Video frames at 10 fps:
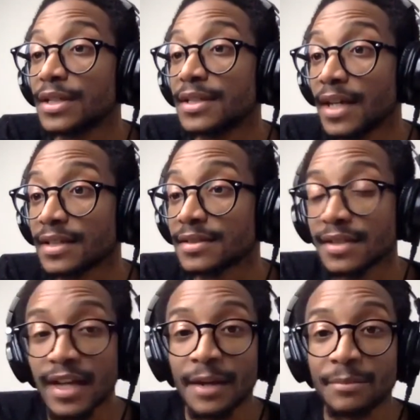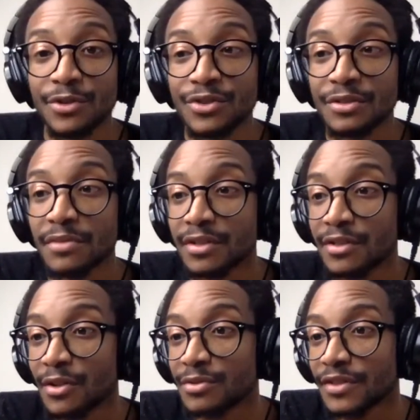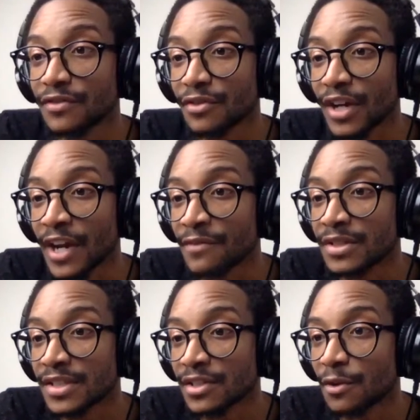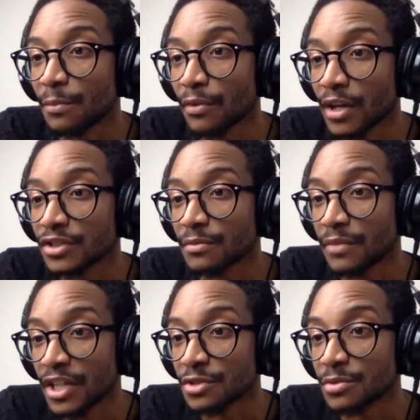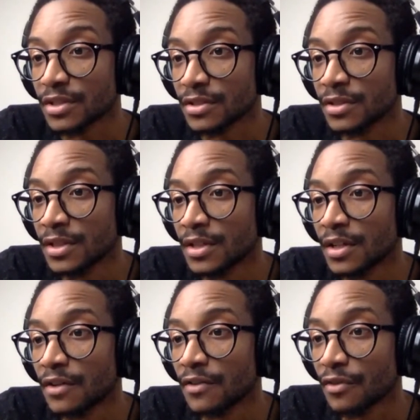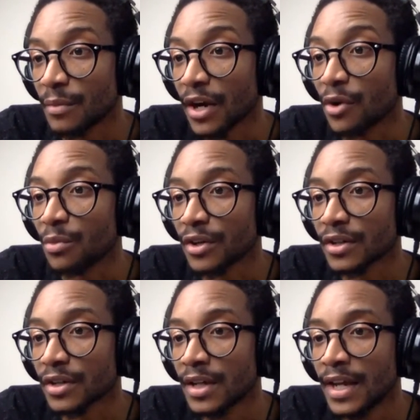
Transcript: Yes, I'm using Milanote for every single project management for my own work.